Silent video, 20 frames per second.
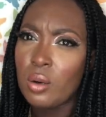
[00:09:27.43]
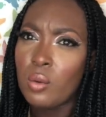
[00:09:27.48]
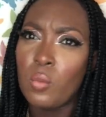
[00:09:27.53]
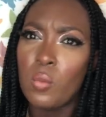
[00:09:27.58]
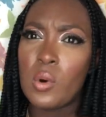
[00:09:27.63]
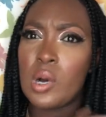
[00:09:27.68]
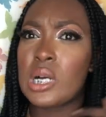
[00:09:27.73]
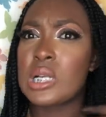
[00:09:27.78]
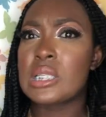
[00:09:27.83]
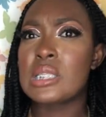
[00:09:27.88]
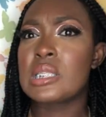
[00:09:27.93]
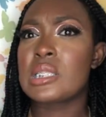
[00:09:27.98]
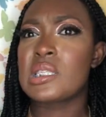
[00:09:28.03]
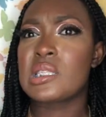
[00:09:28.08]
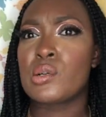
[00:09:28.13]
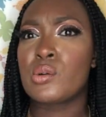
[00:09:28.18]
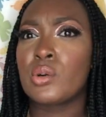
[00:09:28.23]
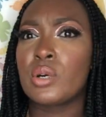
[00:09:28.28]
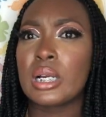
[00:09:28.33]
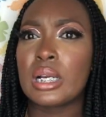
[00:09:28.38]
ones
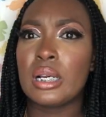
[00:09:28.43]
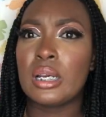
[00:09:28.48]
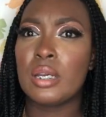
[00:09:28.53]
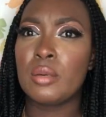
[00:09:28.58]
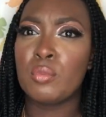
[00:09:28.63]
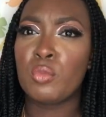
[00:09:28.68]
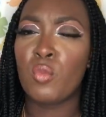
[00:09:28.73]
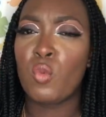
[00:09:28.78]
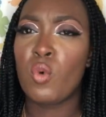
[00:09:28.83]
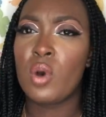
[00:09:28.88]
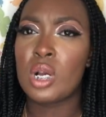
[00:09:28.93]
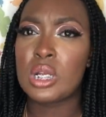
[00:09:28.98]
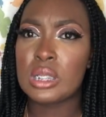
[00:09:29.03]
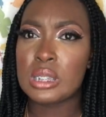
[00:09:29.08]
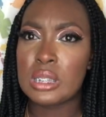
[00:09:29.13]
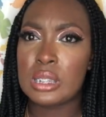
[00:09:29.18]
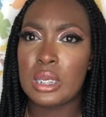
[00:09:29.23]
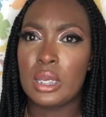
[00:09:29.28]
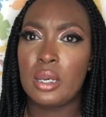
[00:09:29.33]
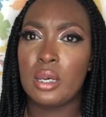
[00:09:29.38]
or lip ones
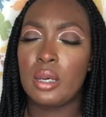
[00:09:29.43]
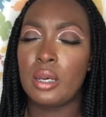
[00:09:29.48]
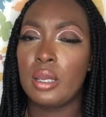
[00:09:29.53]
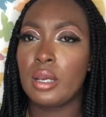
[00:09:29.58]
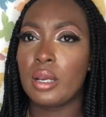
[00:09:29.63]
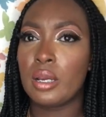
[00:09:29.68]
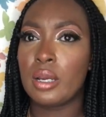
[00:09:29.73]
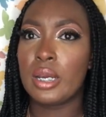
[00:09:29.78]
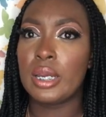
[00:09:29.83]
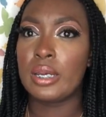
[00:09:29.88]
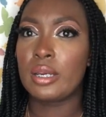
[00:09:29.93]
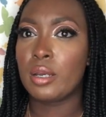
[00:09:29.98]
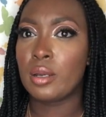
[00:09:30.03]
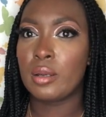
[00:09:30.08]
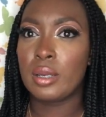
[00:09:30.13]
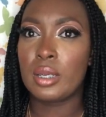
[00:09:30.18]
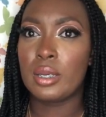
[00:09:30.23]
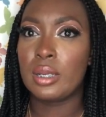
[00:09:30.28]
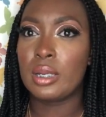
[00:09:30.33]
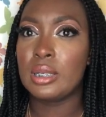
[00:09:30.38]
in there in a,
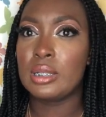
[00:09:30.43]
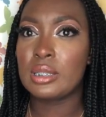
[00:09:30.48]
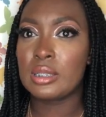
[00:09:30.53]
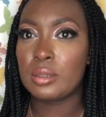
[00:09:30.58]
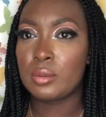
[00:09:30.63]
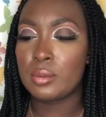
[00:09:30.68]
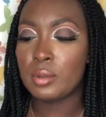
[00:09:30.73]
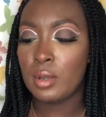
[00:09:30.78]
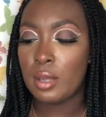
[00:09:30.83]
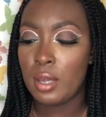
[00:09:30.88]
in a little